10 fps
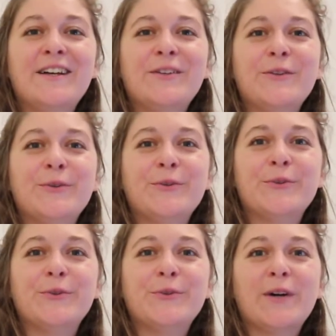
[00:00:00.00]

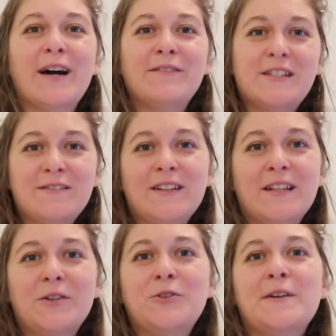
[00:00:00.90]
you have this
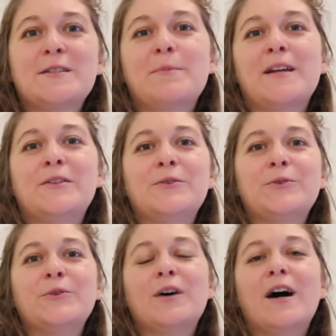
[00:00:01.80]
video to explain you